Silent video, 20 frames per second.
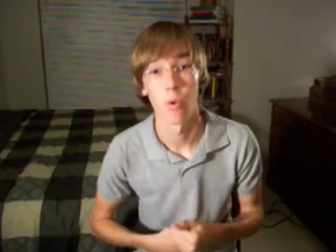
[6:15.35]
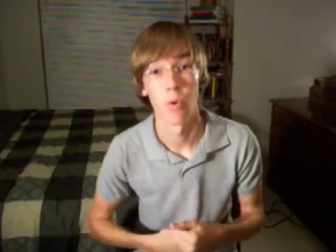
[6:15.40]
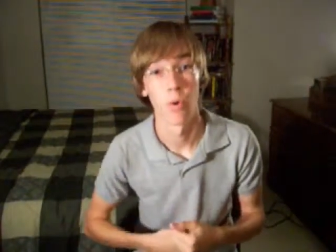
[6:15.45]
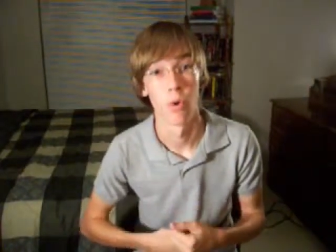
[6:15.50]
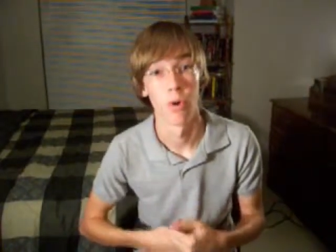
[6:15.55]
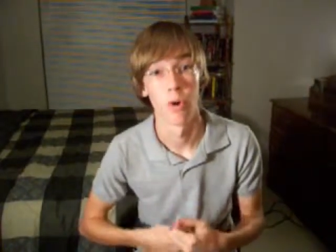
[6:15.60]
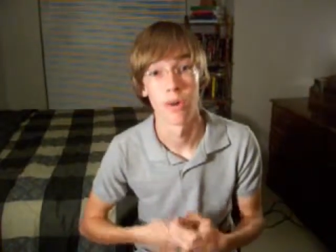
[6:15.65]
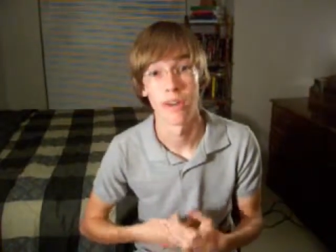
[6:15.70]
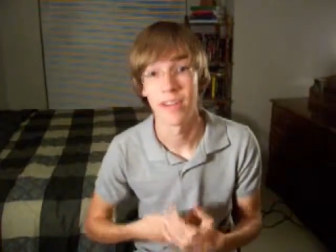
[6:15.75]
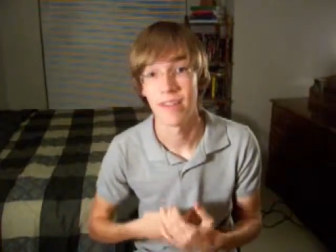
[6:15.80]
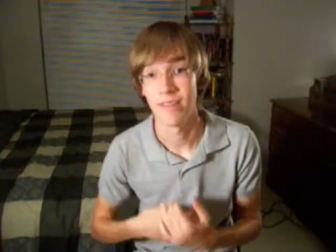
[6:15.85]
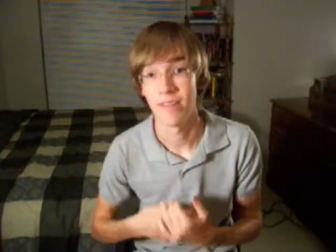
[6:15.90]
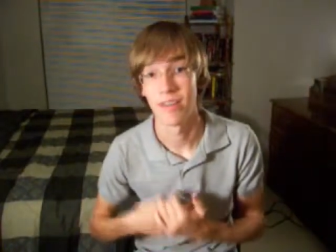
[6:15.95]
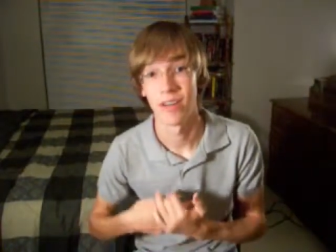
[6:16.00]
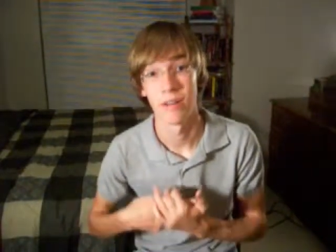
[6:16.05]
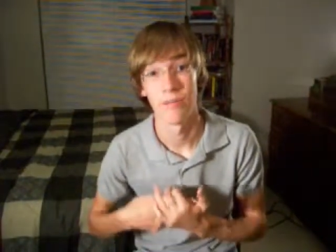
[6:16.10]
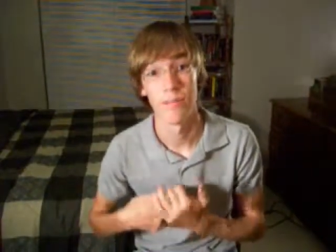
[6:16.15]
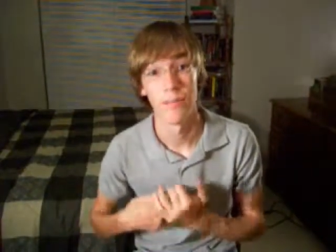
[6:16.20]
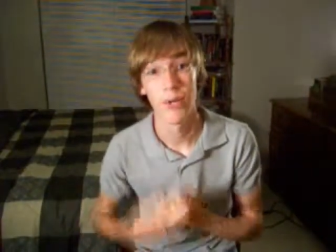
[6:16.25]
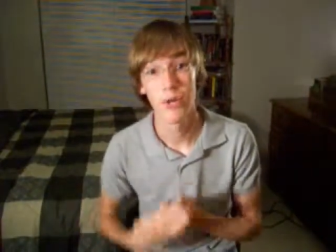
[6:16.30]
or
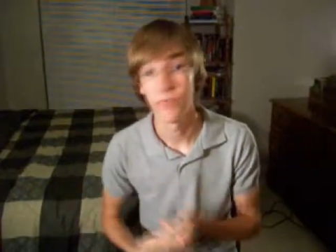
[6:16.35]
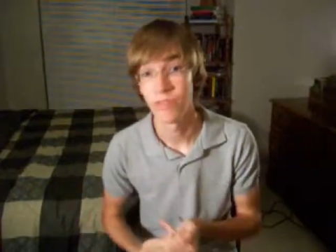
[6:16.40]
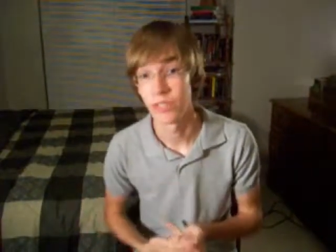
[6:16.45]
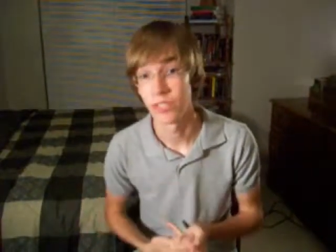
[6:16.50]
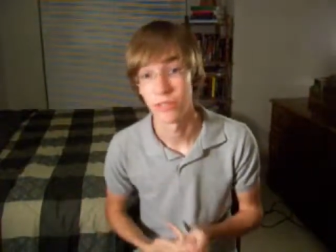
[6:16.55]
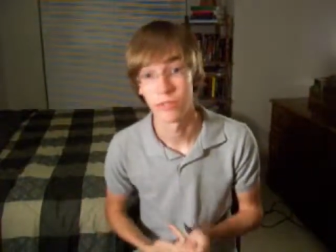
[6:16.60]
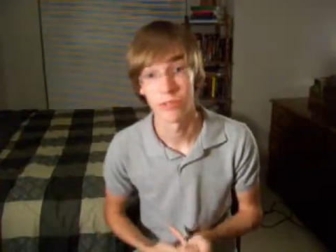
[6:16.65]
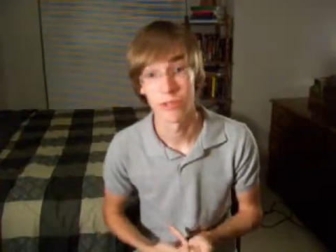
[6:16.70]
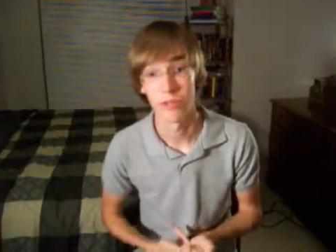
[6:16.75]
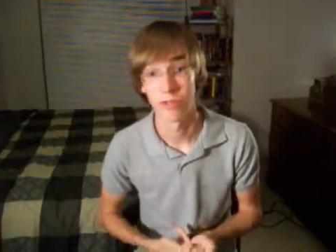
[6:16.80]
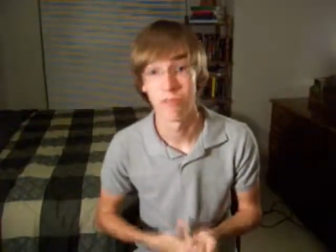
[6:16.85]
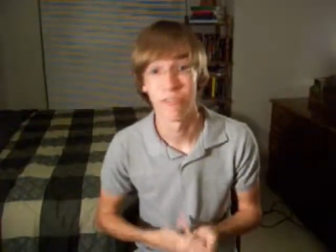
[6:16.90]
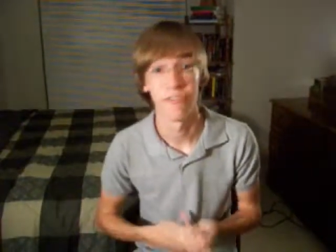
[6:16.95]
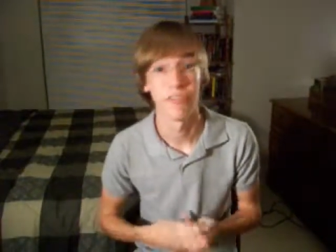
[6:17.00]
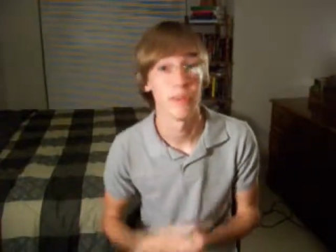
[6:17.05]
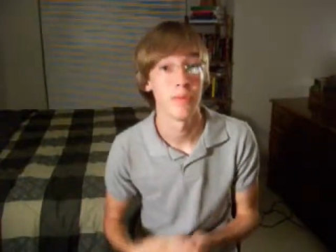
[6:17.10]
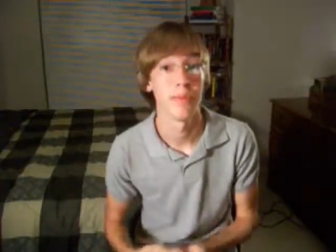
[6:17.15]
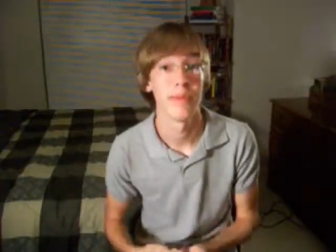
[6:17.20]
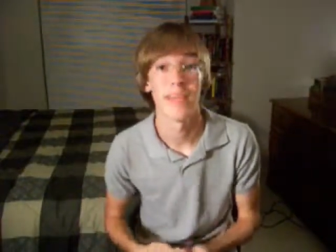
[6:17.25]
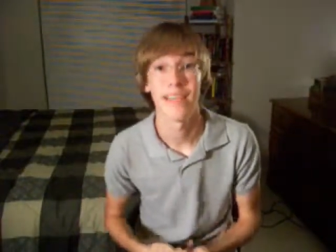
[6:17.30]
even a movie you're doing
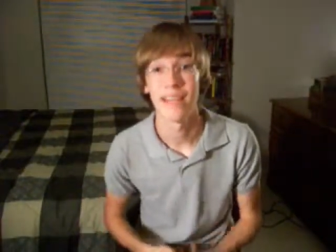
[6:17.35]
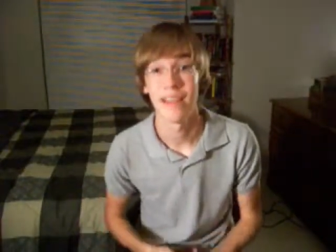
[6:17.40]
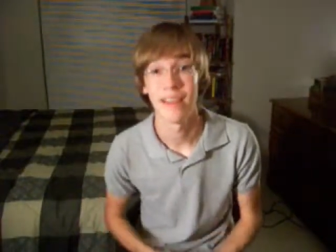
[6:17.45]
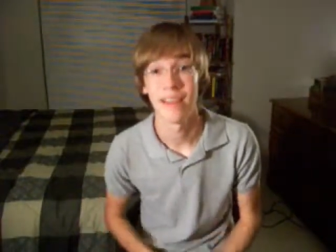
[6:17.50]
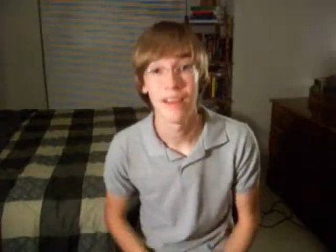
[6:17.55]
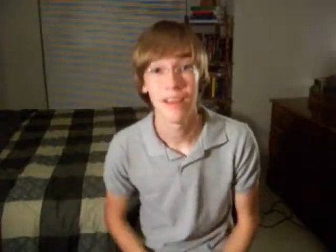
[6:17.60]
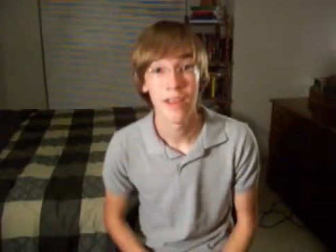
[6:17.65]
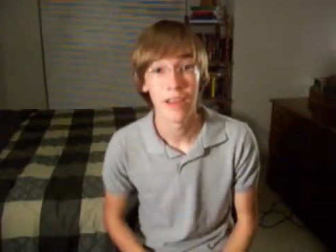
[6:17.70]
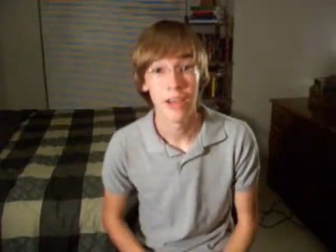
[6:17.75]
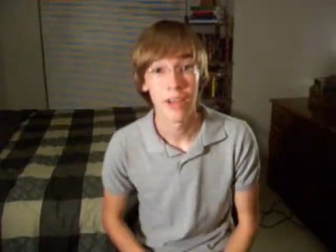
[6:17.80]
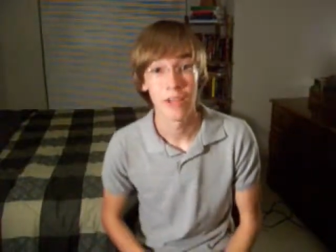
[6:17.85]
filmmaking.